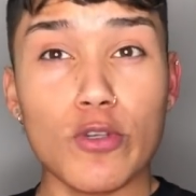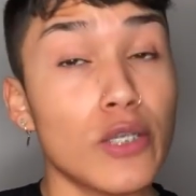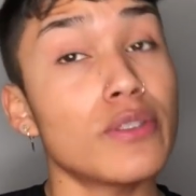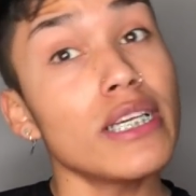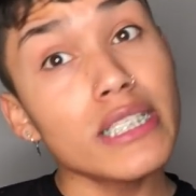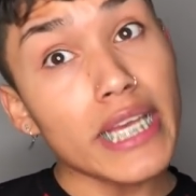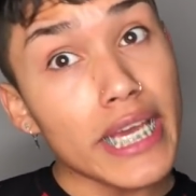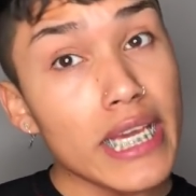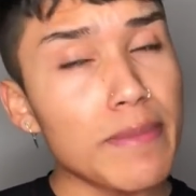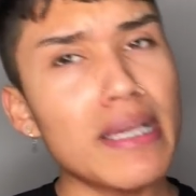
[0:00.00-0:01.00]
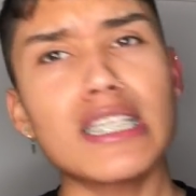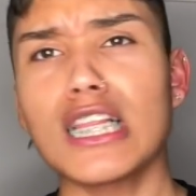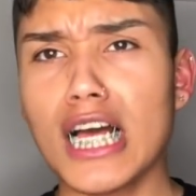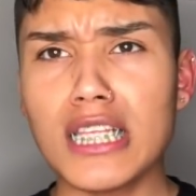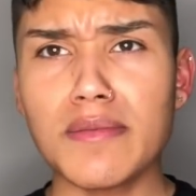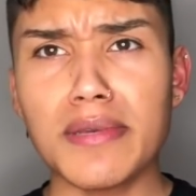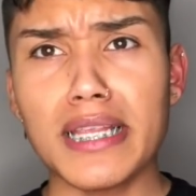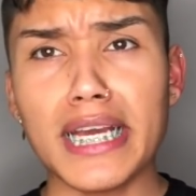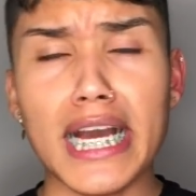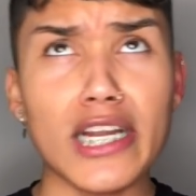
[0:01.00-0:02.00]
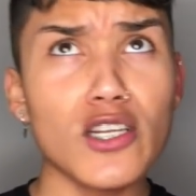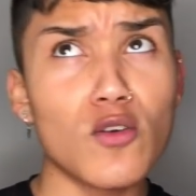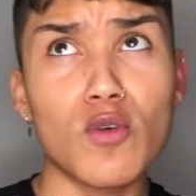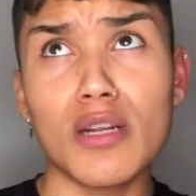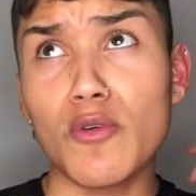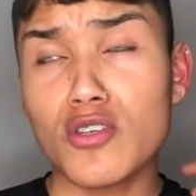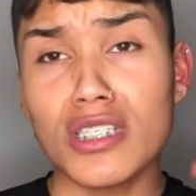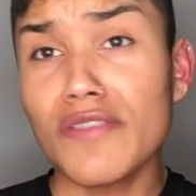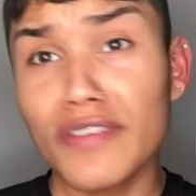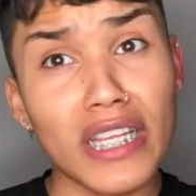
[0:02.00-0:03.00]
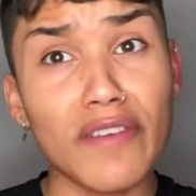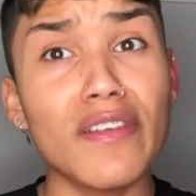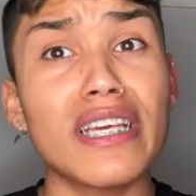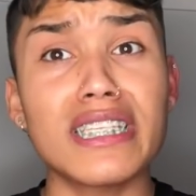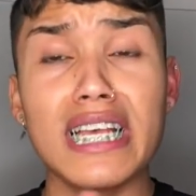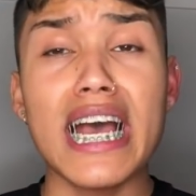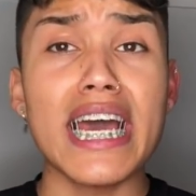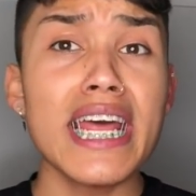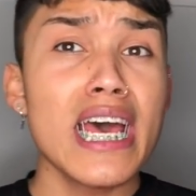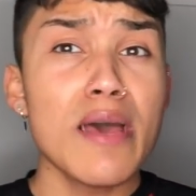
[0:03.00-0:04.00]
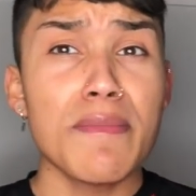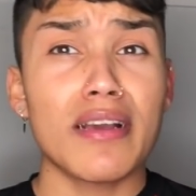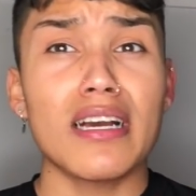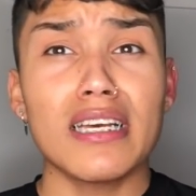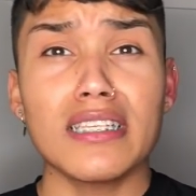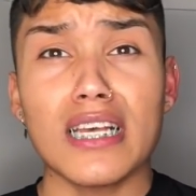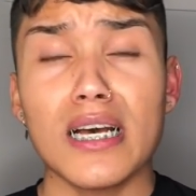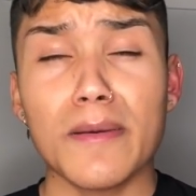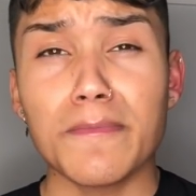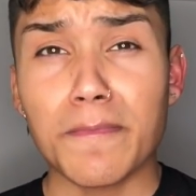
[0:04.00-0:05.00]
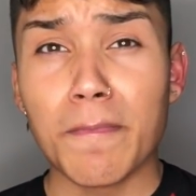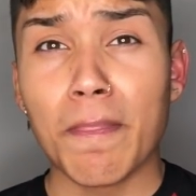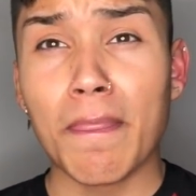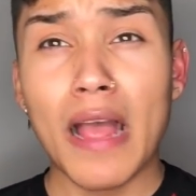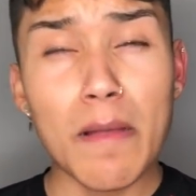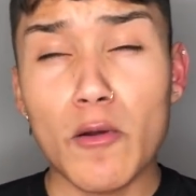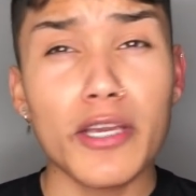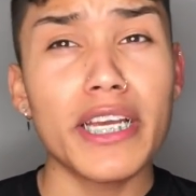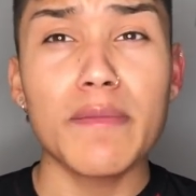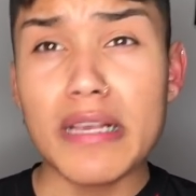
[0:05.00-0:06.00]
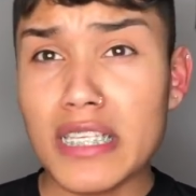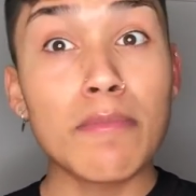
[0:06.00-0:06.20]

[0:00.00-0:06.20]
So this day, it means a lot to me. Like, I don't know what emotions I'm feeling. I'm feeling sad because I'm okay gonna miss.